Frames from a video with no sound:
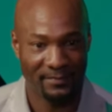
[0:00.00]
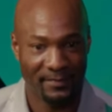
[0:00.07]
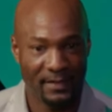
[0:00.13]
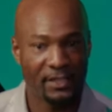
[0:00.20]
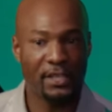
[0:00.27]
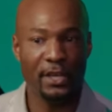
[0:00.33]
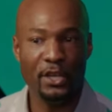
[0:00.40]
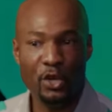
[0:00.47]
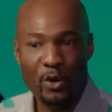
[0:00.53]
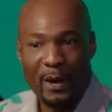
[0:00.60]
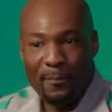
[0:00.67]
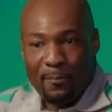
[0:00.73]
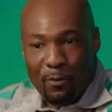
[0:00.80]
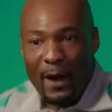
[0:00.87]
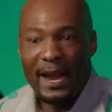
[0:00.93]
See, you
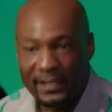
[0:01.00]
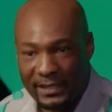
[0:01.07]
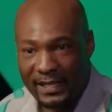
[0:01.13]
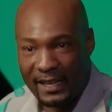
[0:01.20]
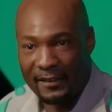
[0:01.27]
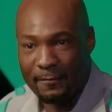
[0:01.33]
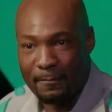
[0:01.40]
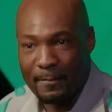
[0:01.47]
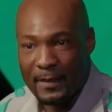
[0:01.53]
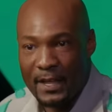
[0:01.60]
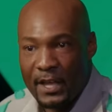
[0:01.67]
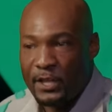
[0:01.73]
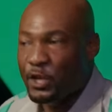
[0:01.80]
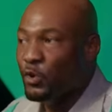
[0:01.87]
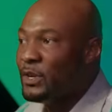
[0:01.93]
embrace it.
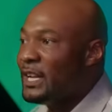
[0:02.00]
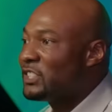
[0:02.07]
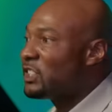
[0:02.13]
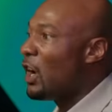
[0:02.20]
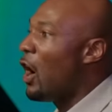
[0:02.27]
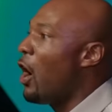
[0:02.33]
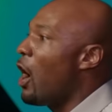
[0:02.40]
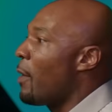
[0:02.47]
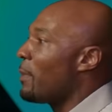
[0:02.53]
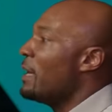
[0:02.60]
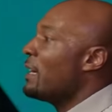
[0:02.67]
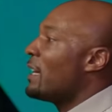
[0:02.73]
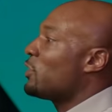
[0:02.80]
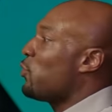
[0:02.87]
You disarm. Because